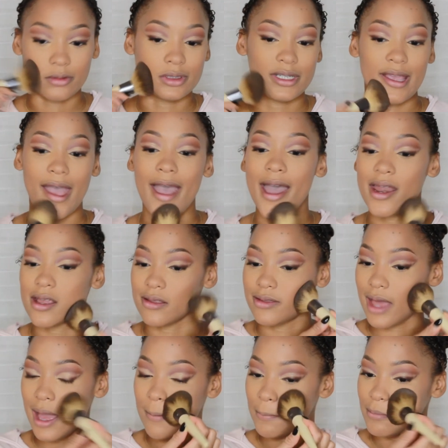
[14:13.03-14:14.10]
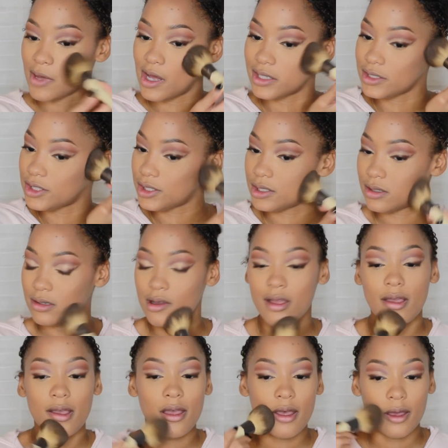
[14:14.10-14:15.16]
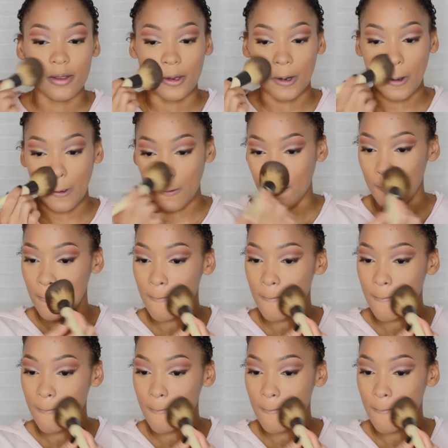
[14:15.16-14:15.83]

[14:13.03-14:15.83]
really adding that much, you know,